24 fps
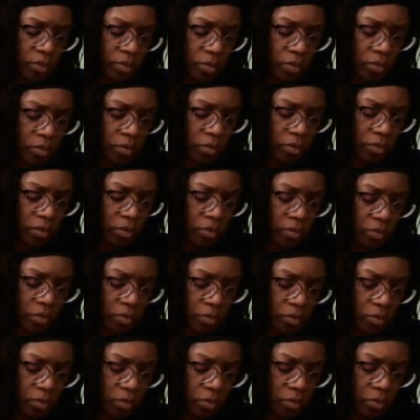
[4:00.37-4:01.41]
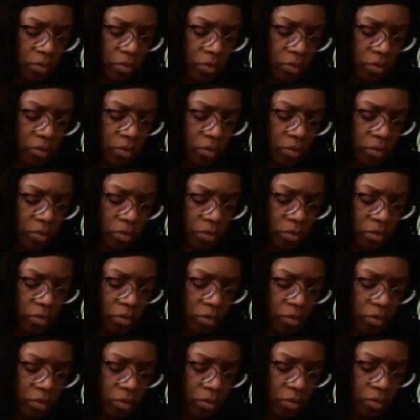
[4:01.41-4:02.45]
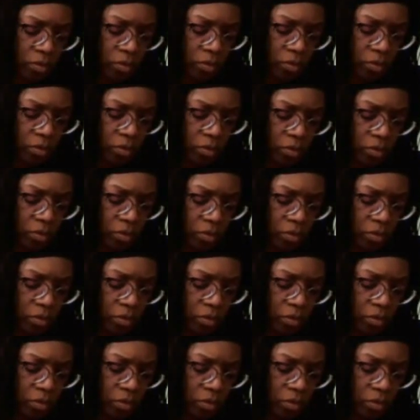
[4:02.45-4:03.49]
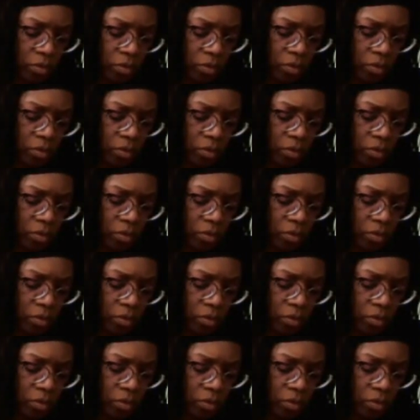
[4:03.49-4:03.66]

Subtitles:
(not speaking)